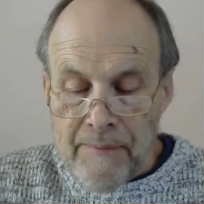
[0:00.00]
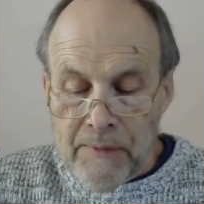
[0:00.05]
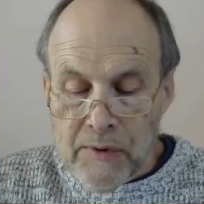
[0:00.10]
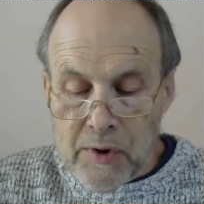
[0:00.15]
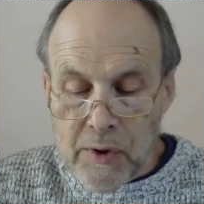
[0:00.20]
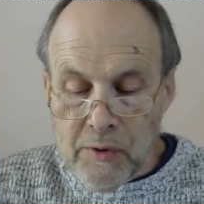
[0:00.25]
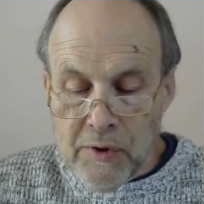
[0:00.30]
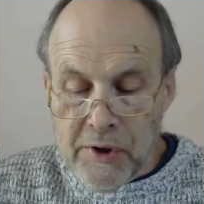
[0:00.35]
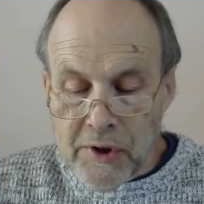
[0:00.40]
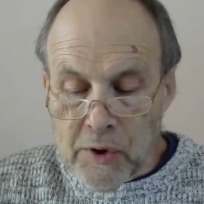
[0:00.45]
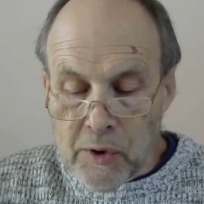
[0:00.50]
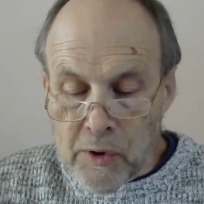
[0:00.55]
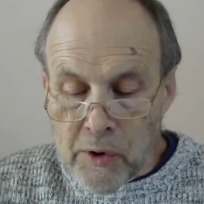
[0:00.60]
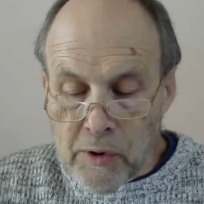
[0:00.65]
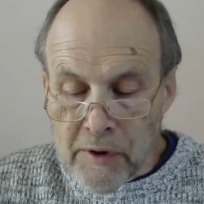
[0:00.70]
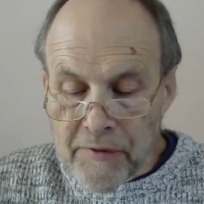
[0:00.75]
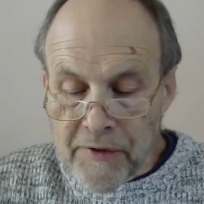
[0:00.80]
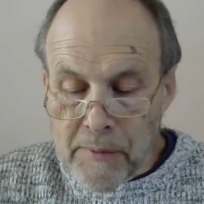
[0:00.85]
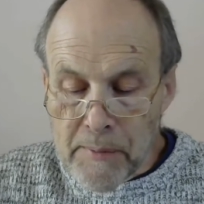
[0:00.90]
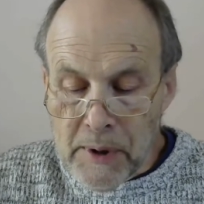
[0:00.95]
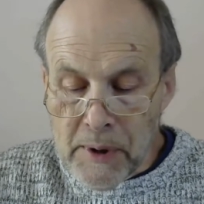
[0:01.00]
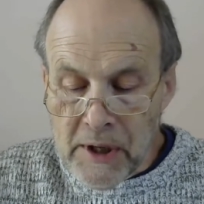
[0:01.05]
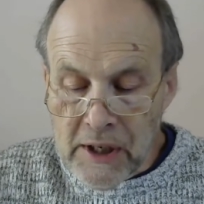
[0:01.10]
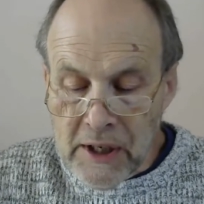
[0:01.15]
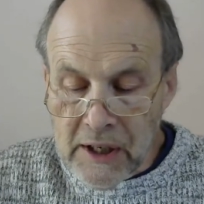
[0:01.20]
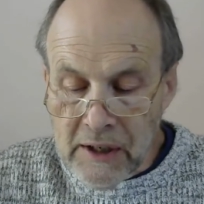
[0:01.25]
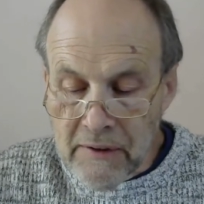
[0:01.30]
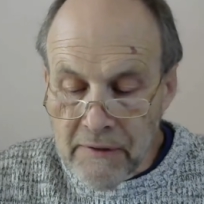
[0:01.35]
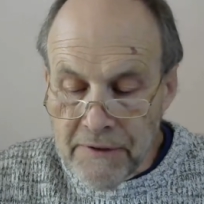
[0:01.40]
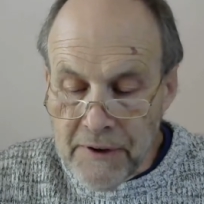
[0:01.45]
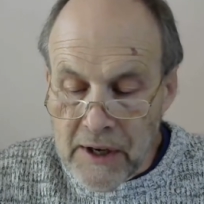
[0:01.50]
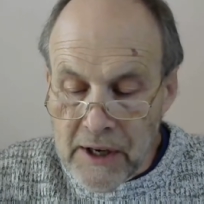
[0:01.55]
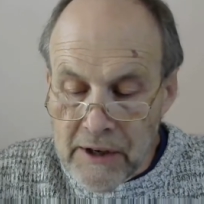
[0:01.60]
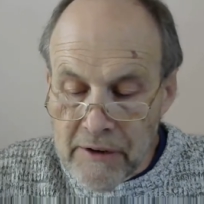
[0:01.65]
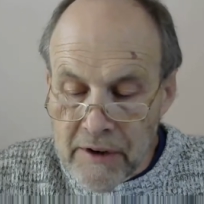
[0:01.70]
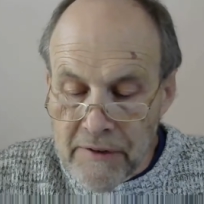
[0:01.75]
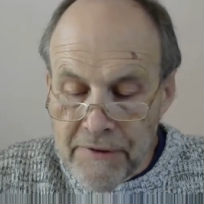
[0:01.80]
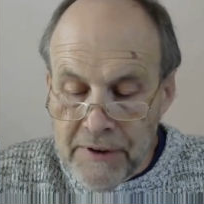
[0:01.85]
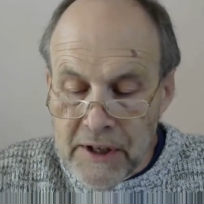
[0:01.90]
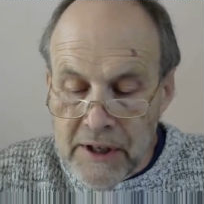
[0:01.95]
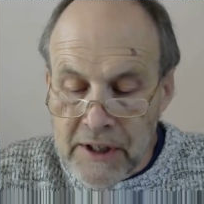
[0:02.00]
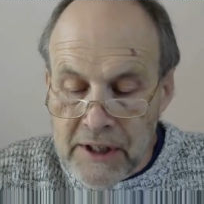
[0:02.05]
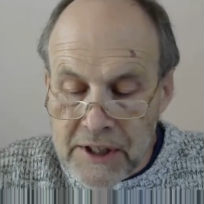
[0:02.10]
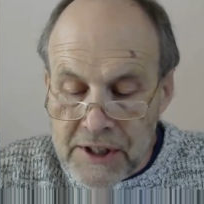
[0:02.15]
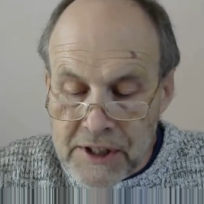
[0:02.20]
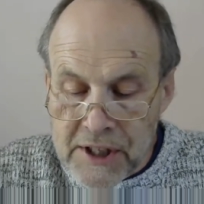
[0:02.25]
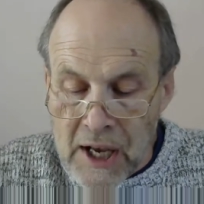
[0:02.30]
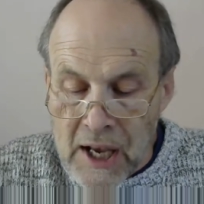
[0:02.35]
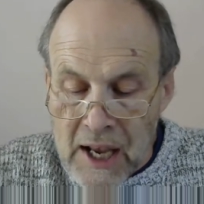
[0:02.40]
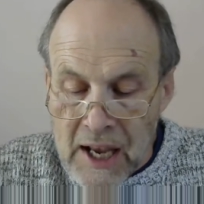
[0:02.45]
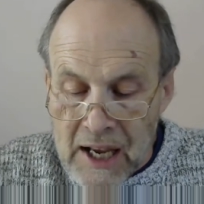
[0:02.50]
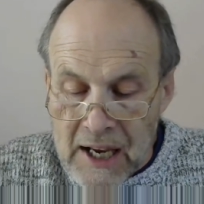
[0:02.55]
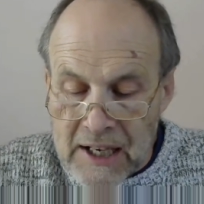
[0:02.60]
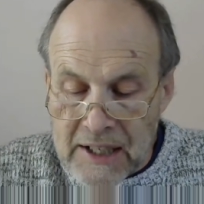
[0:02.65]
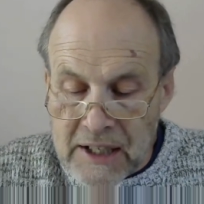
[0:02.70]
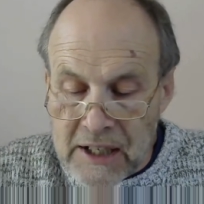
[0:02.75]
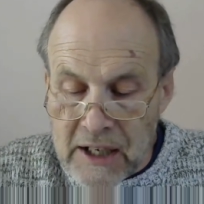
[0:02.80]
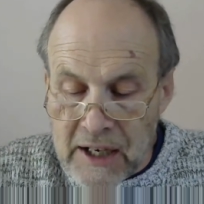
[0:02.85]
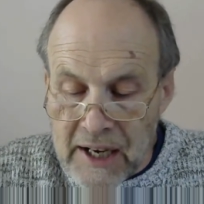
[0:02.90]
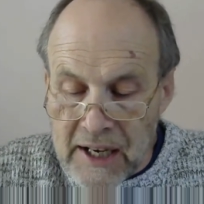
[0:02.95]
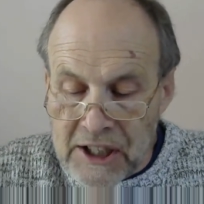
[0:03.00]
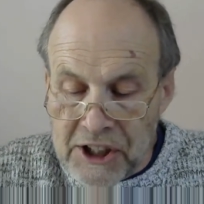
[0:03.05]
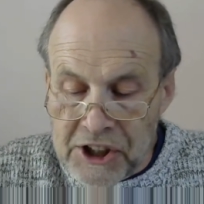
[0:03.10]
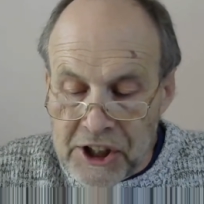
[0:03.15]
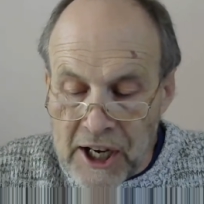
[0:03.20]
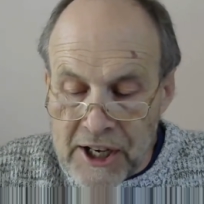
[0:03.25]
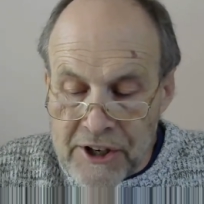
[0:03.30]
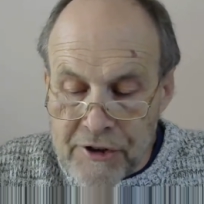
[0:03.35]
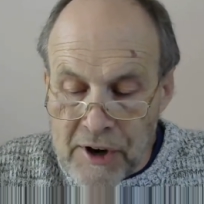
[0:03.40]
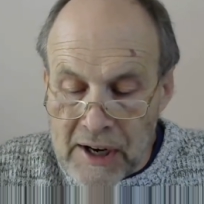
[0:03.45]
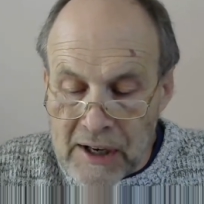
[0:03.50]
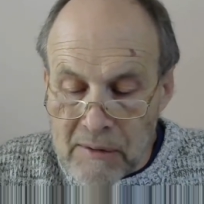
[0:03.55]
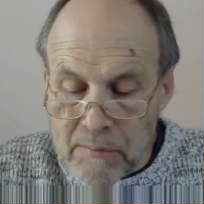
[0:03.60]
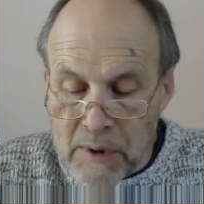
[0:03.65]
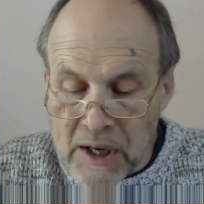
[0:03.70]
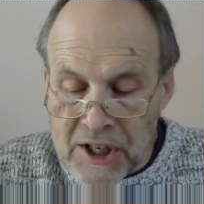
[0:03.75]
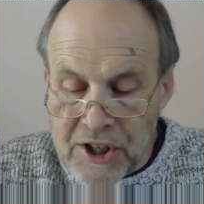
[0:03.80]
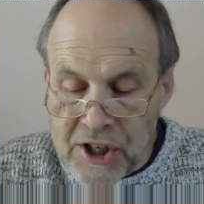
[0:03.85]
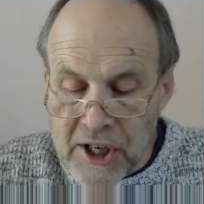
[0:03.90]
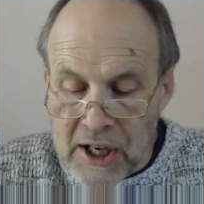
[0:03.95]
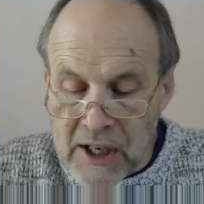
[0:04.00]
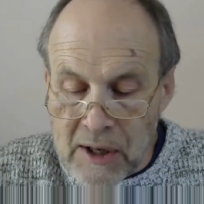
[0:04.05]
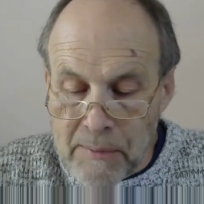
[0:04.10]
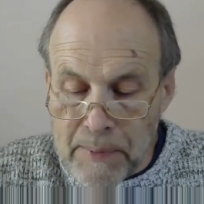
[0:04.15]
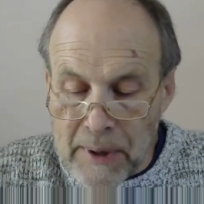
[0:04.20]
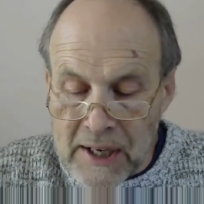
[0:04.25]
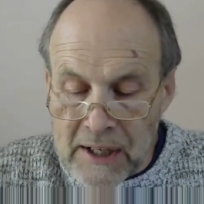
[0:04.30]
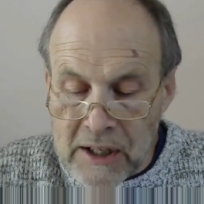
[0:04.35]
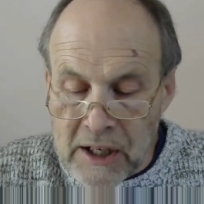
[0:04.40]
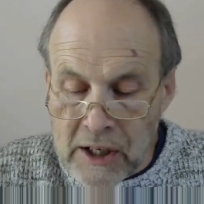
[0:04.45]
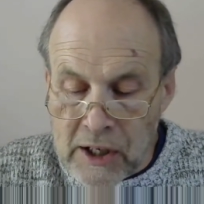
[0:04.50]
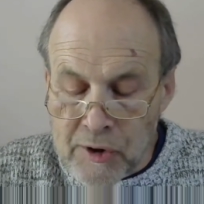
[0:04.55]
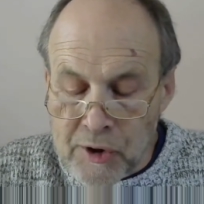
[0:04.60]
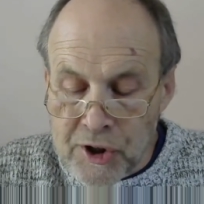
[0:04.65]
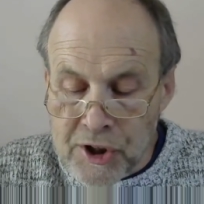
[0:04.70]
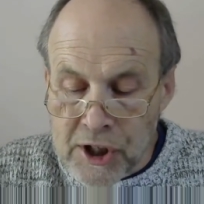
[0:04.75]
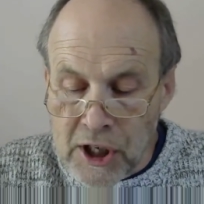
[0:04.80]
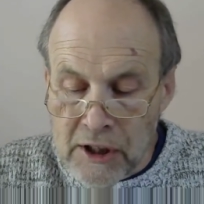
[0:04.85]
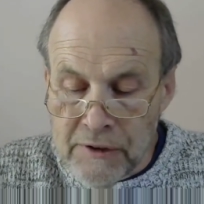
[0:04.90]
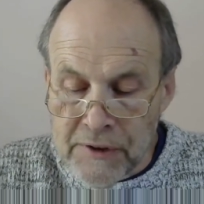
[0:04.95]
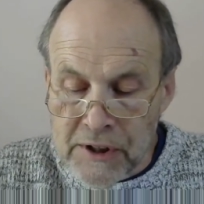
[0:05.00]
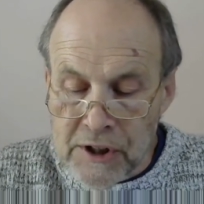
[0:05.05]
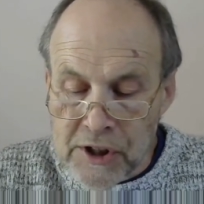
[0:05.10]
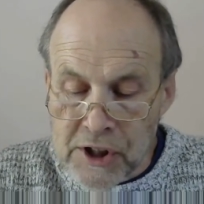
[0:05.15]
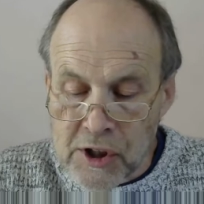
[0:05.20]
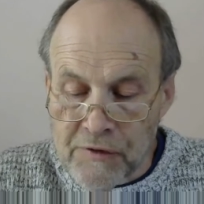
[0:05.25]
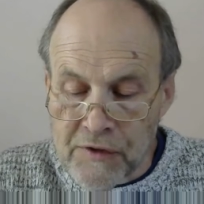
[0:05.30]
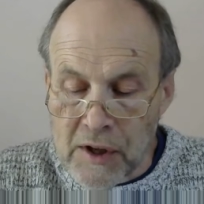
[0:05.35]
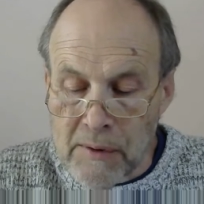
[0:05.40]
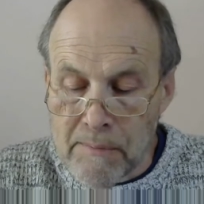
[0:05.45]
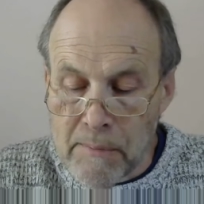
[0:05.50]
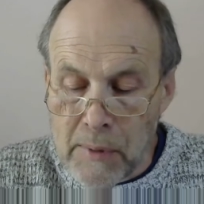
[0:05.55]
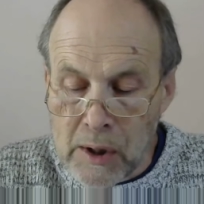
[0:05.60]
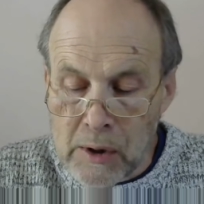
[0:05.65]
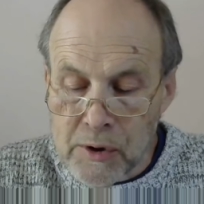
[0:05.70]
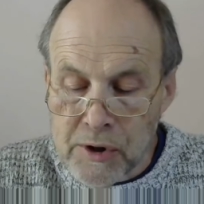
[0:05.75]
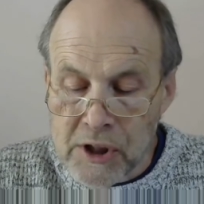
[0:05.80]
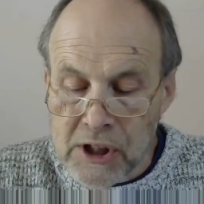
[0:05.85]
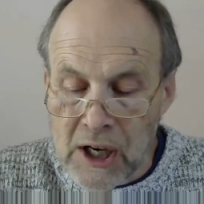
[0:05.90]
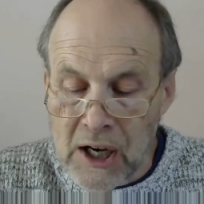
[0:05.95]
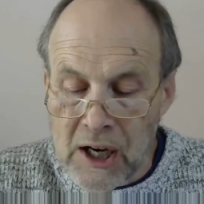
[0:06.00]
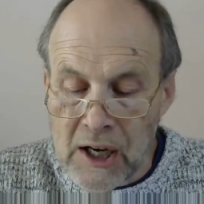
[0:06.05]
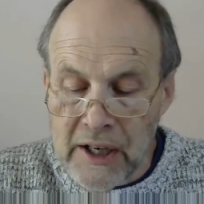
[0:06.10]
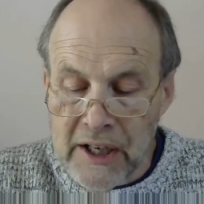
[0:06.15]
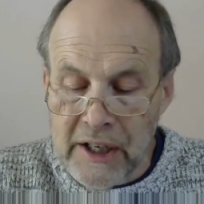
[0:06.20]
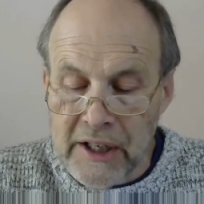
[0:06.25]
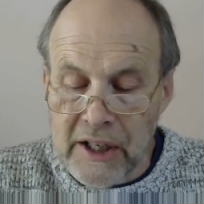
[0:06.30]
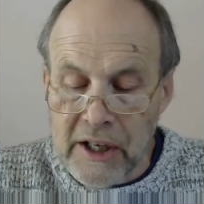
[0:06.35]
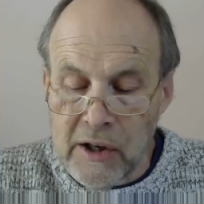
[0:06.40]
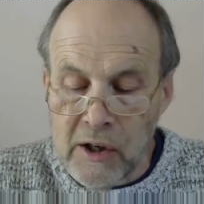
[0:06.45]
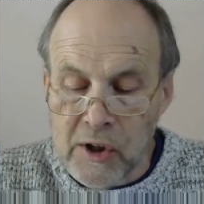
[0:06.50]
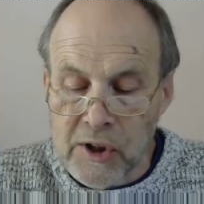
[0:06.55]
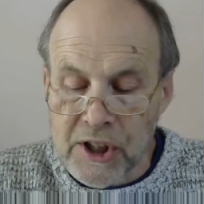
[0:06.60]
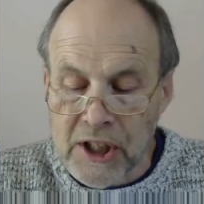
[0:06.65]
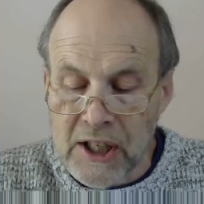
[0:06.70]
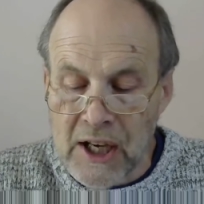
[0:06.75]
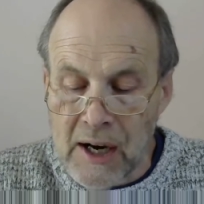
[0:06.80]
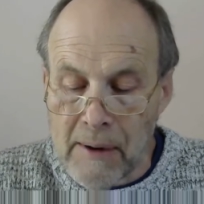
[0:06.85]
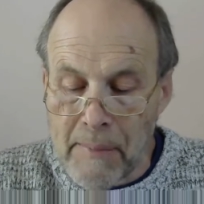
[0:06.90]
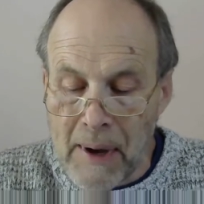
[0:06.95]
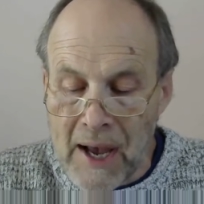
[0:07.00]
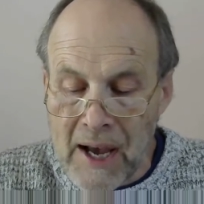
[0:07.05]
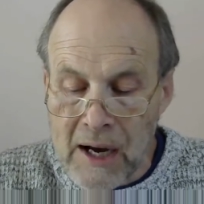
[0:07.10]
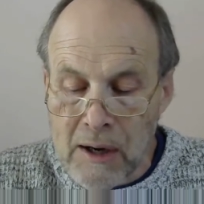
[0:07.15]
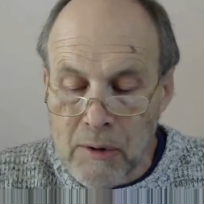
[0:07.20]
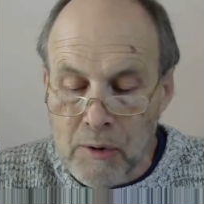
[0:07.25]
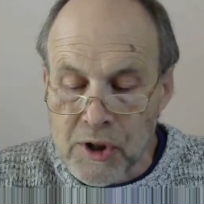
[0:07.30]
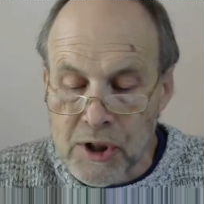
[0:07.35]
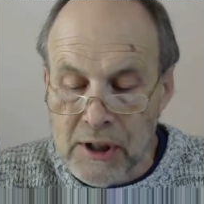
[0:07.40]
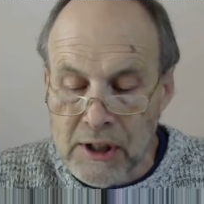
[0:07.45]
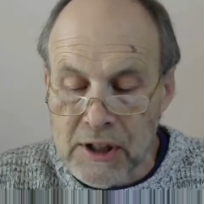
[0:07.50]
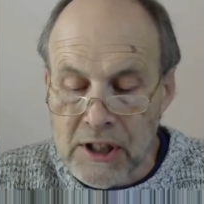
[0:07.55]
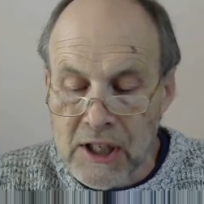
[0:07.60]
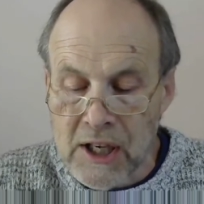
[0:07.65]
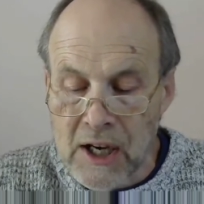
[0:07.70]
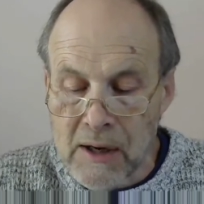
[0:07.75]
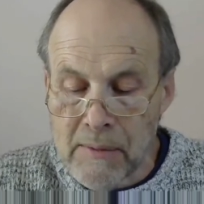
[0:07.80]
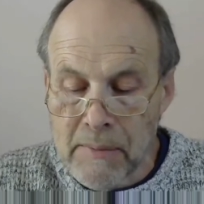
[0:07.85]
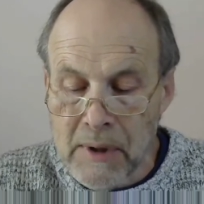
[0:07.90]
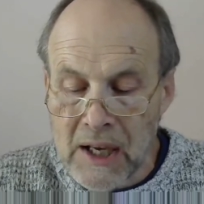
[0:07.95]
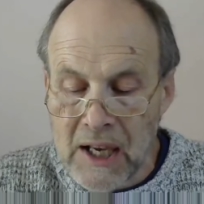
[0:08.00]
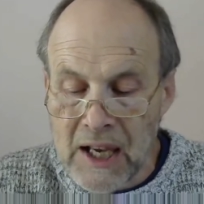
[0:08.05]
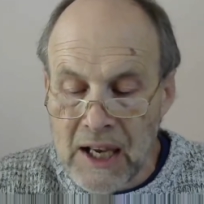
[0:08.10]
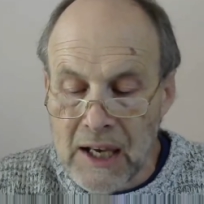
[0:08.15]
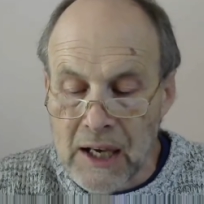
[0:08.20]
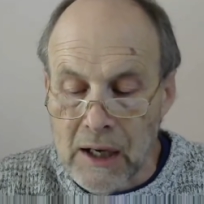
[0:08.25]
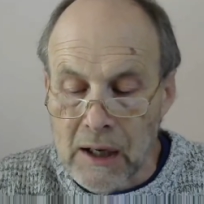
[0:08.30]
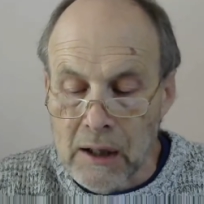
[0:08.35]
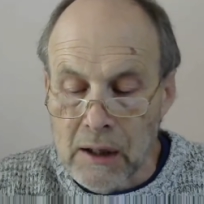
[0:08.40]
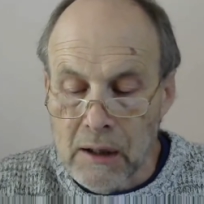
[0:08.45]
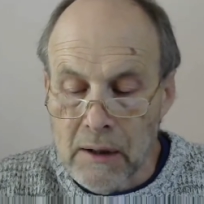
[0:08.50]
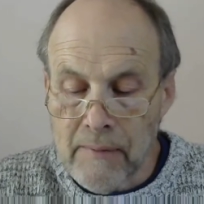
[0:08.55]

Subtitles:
to the door of the burning fiery furnace. He declared, "Shadrach, Meshach, Abednego, servants of the Most High God, come out and come here."